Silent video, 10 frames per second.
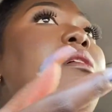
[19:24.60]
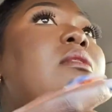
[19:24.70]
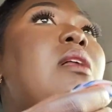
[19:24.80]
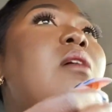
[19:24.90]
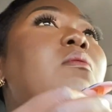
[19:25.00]

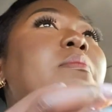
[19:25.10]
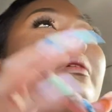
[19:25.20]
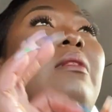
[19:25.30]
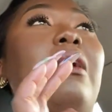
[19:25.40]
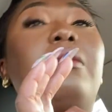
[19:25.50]
that would be
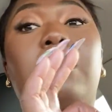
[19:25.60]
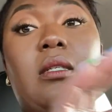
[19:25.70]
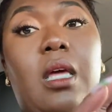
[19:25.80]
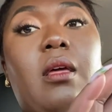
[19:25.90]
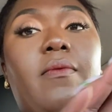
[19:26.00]
like
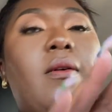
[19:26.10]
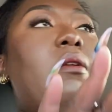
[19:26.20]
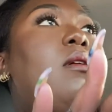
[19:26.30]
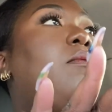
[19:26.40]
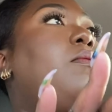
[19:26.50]
safe
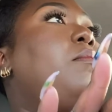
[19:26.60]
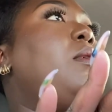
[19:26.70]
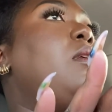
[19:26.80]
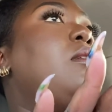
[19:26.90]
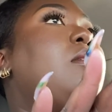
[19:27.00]
enough for me
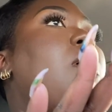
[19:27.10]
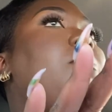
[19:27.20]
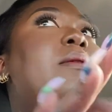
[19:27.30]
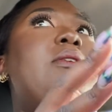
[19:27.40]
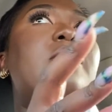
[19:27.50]
to take
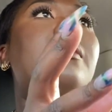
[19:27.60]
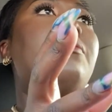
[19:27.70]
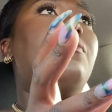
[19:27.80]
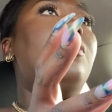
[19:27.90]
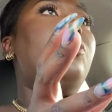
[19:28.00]
pictures. Cause of
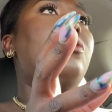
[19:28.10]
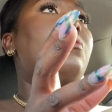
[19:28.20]
course you don't